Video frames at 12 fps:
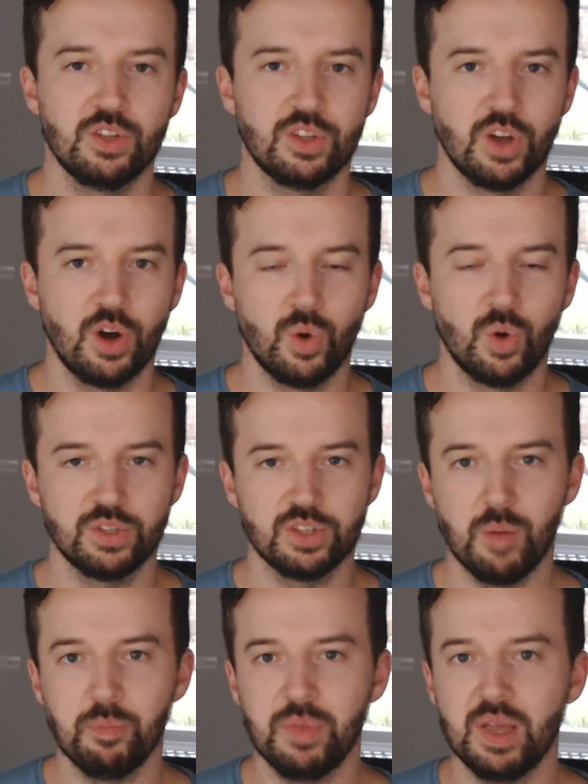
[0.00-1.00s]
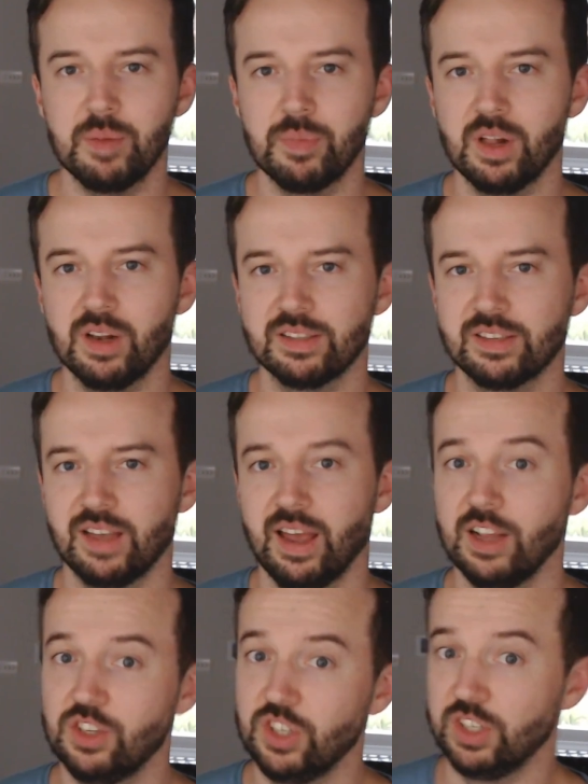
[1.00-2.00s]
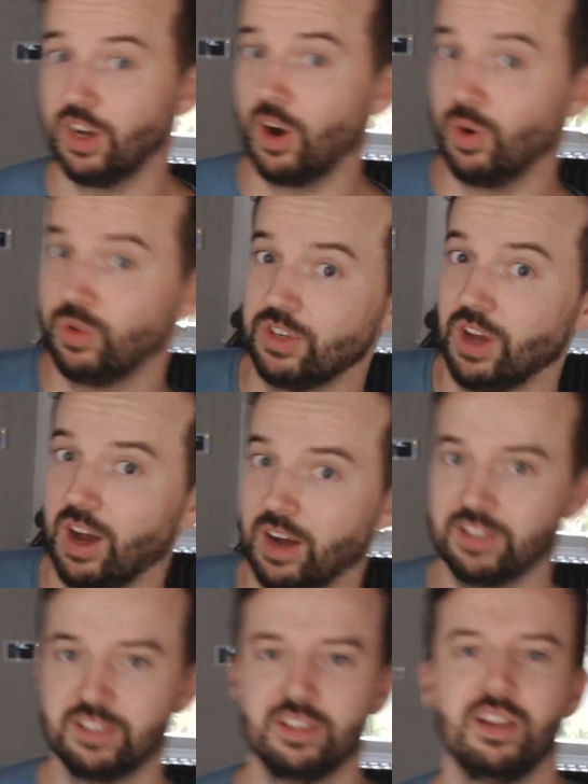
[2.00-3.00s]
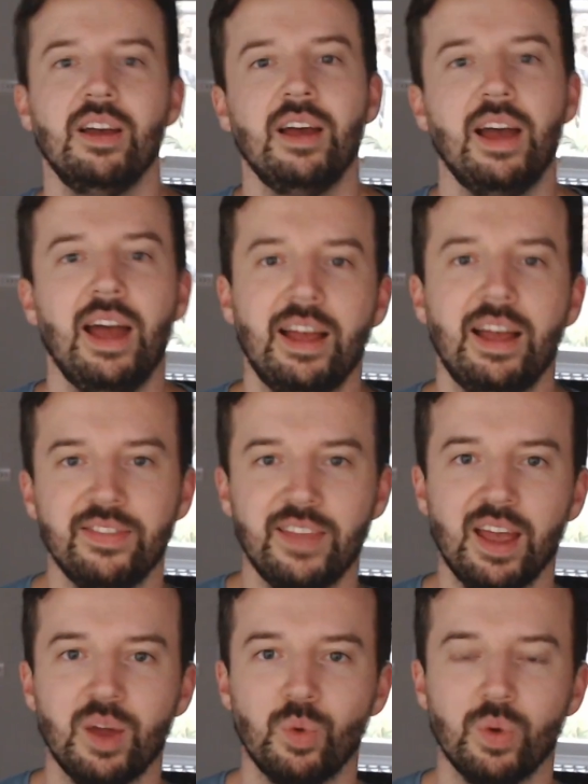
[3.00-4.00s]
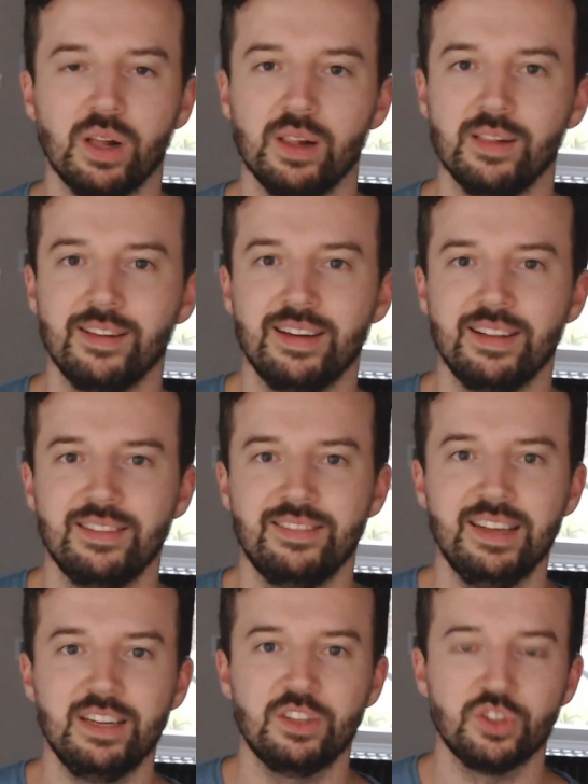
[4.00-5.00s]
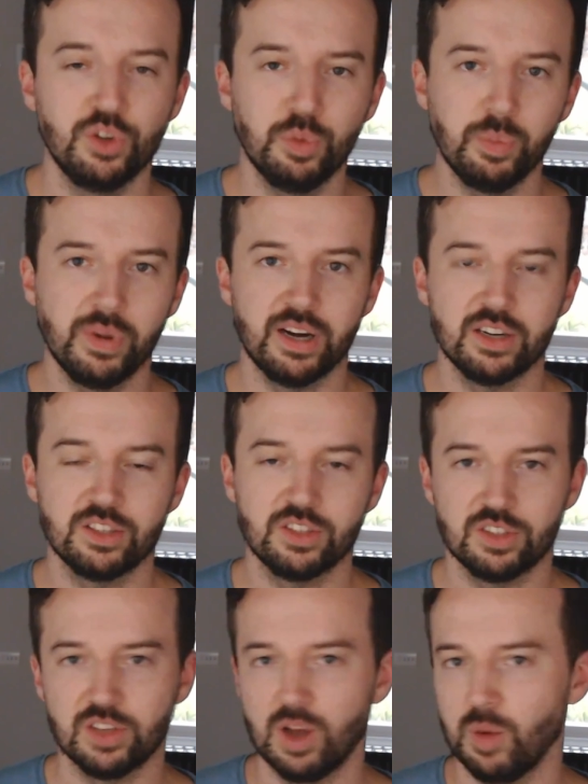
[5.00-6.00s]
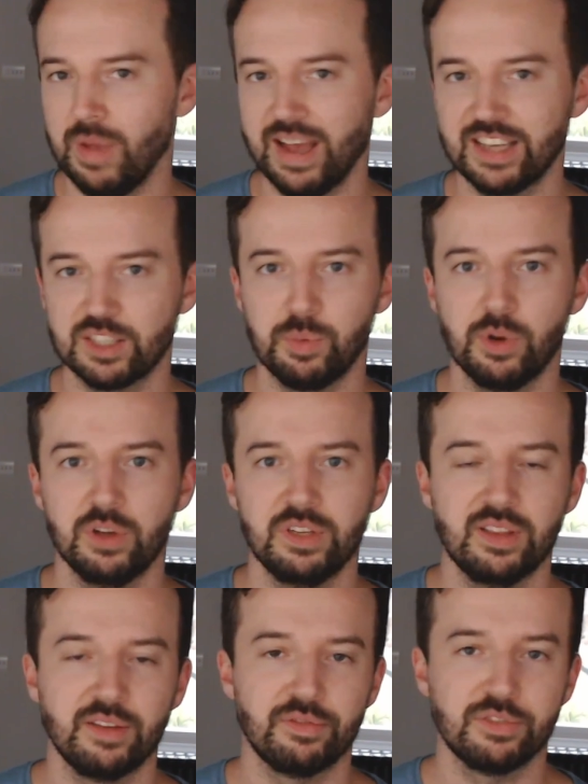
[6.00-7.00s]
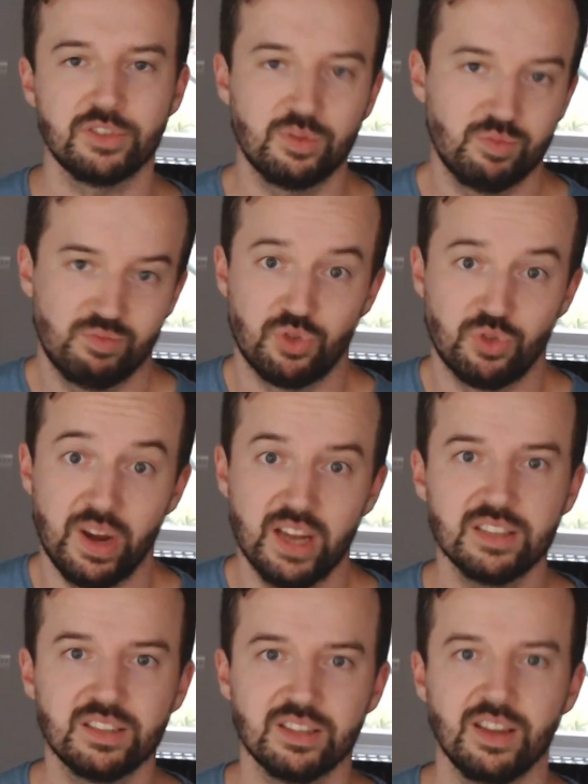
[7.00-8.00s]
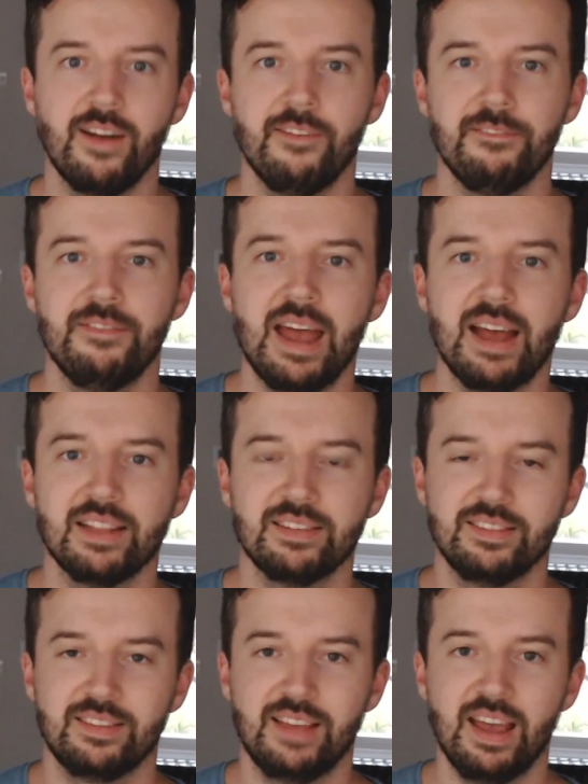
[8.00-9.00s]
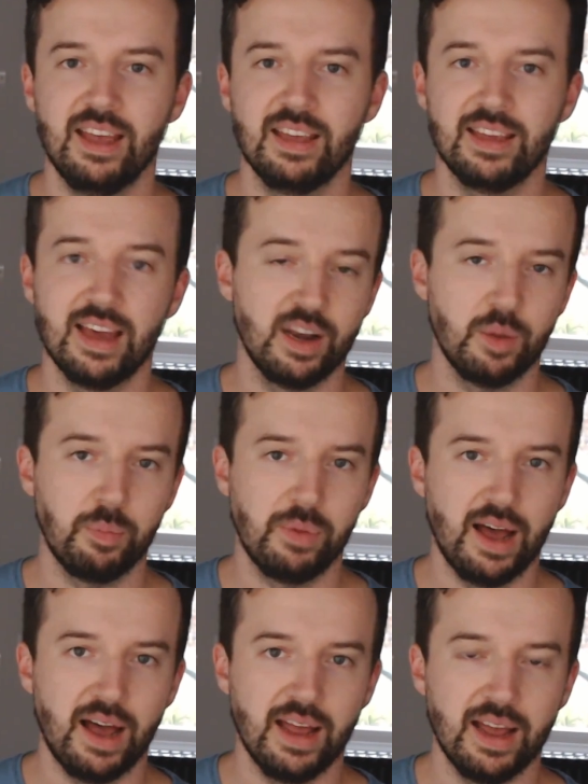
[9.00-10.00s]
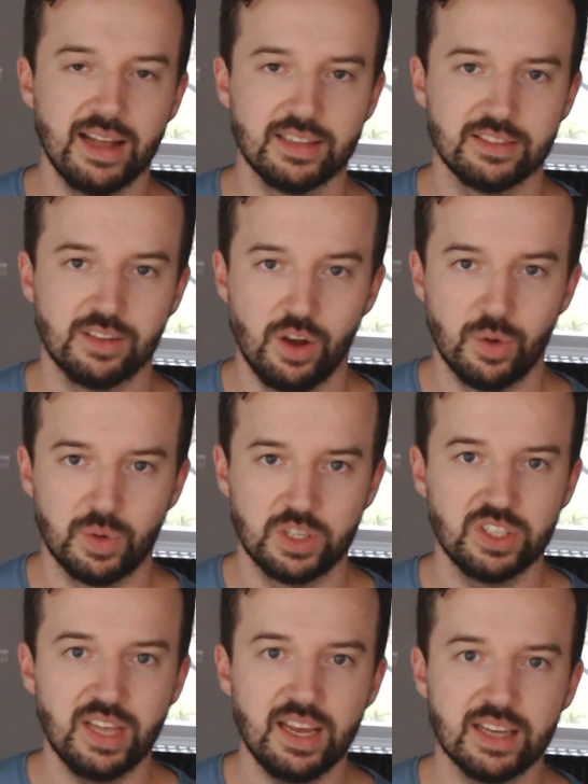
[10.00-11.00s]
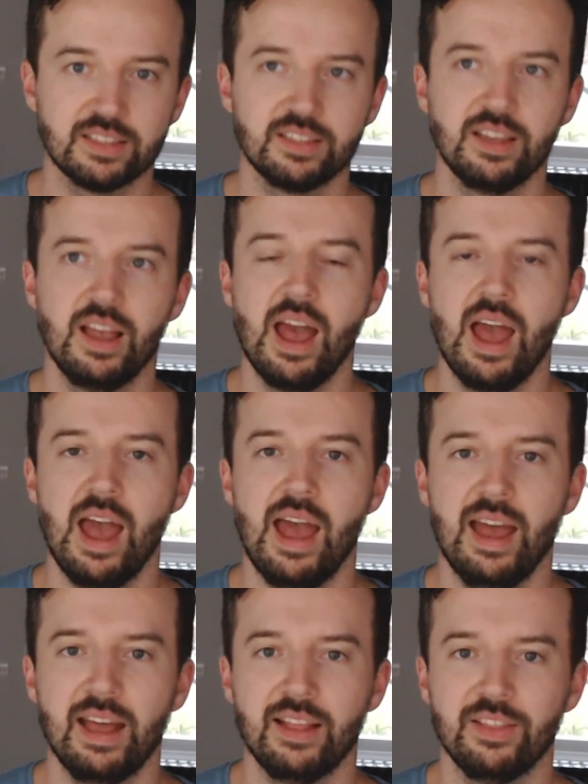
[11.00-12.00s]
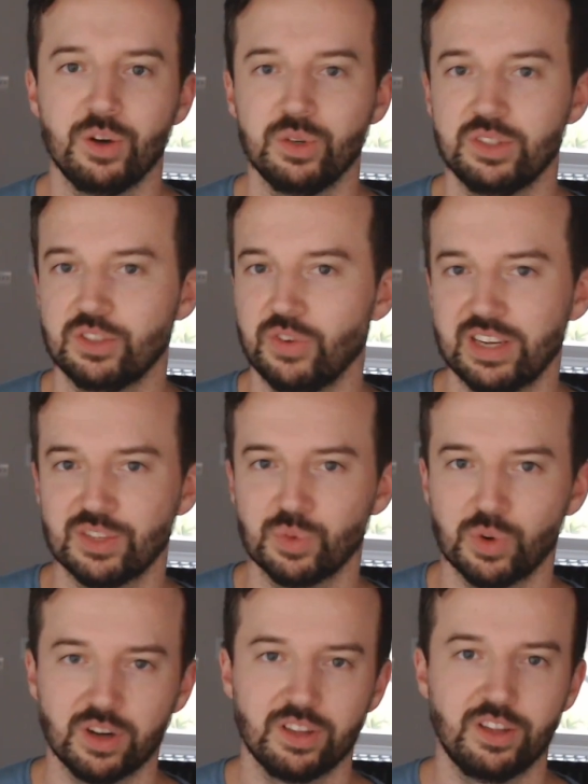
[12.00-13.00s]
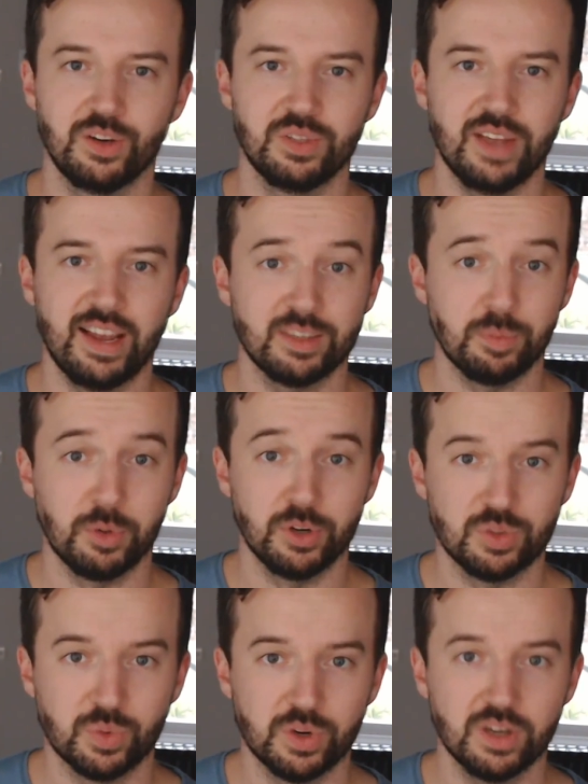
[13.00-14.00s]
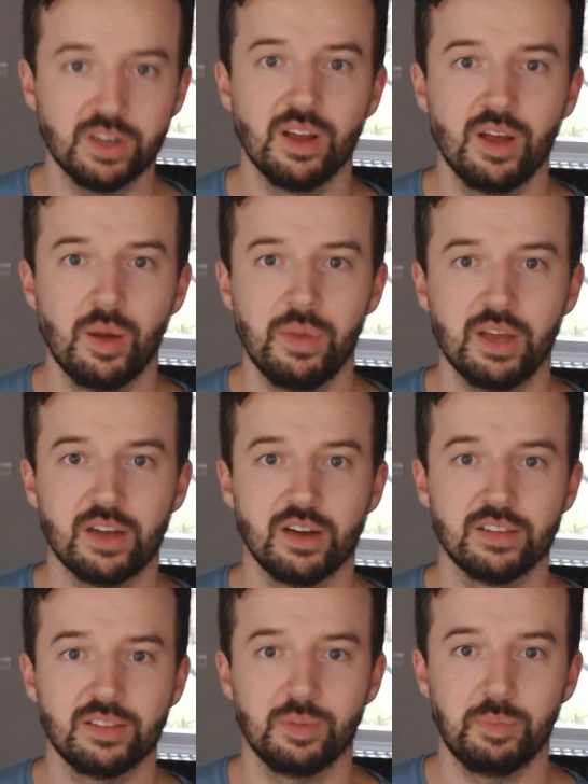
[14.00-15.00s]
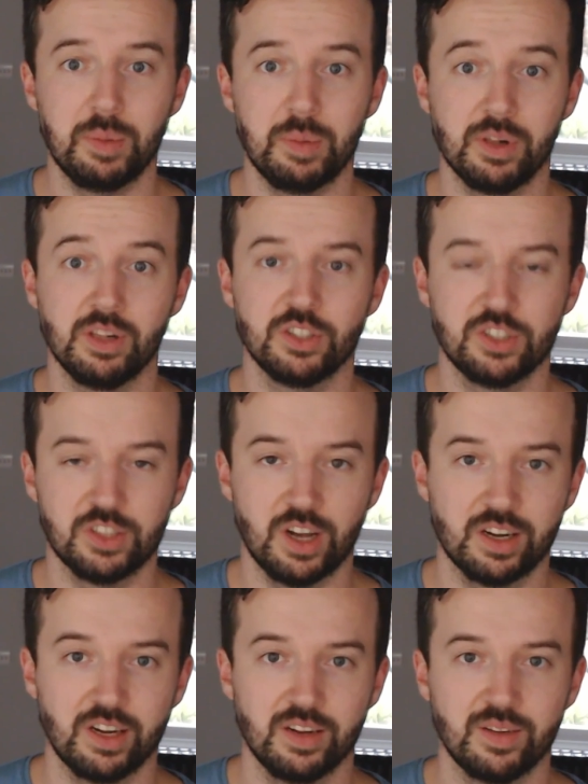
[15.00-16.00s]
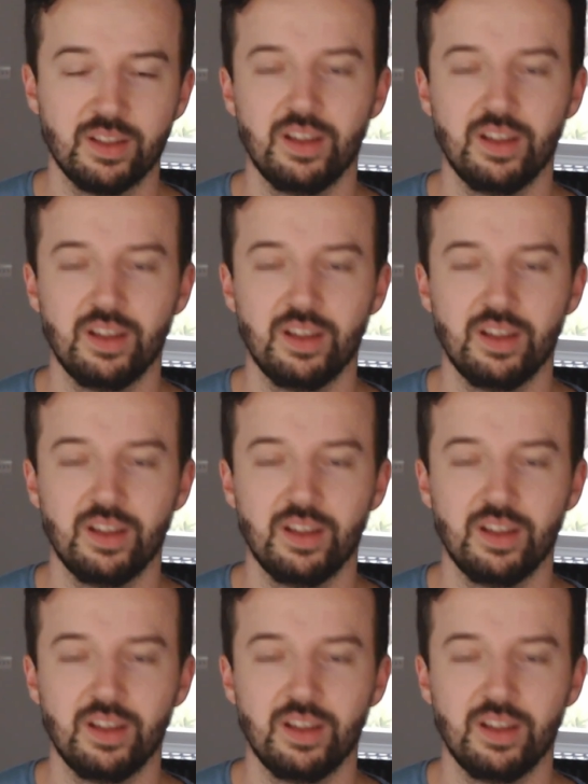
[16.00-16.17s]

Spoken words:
So some people say GTO sucks and they will teach new players some exploitative tricks that they can apply at lower stakes. And those tricks work, those exploits work because people suck.